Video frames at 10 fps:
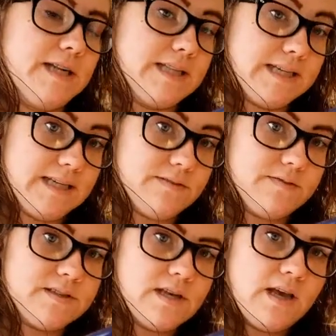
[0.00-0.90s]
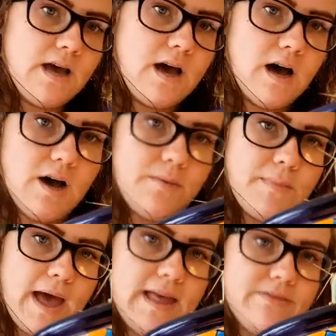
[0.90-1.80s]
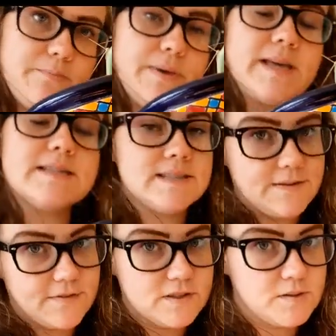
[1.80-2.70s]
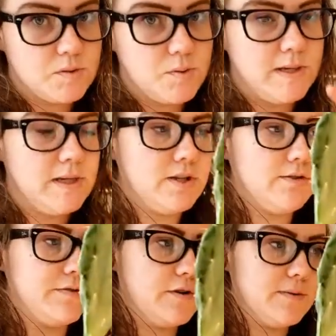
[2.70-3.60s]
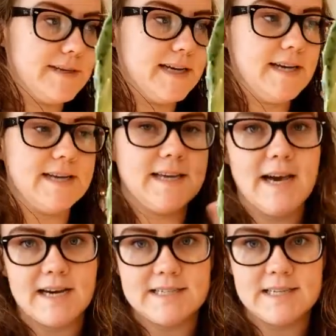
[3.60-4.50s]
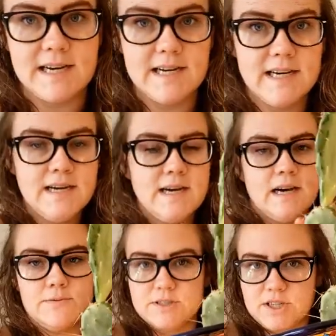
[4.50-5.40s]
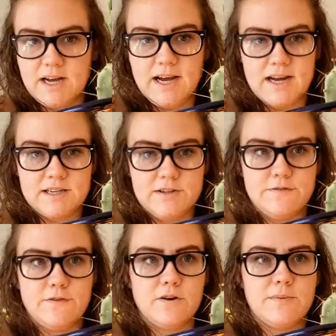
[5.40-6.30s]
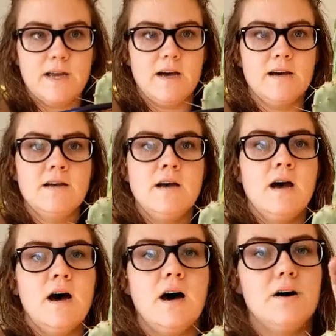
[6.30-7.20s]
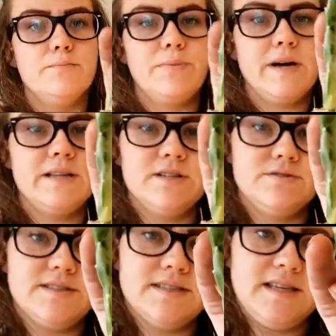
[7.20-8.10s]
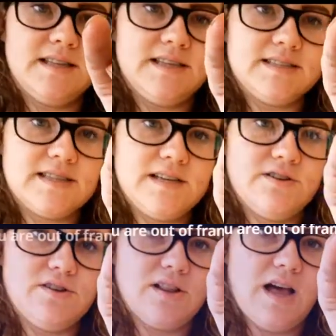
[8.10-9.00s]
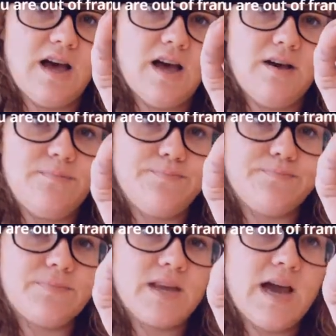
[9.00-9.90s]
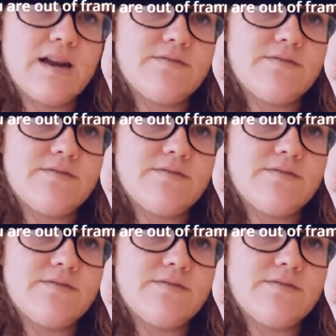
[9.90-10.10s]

leaves. And the biggest difference between euphorbia and cacti, I wish I had a euphorbia, but you see these little kind of